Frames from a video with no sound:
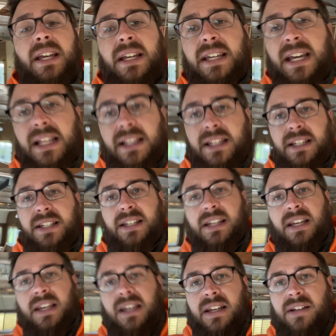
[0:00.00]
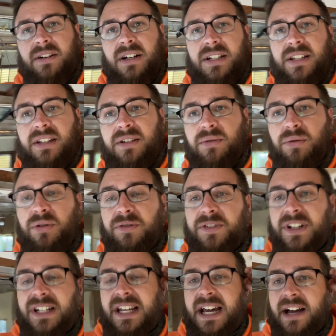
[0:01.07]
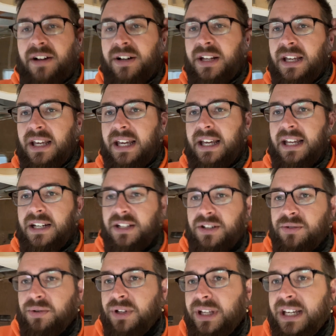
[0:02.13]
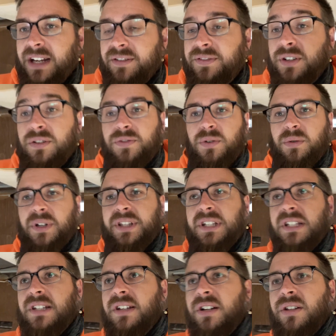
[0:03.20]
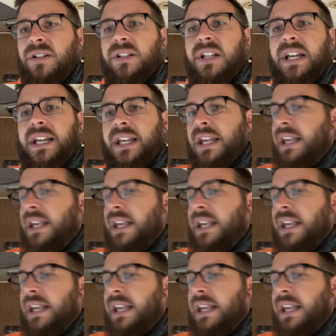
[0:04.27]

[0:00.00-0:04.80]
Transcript: getting the rest of this roofing down, and just really get a feel for what this is going to look like.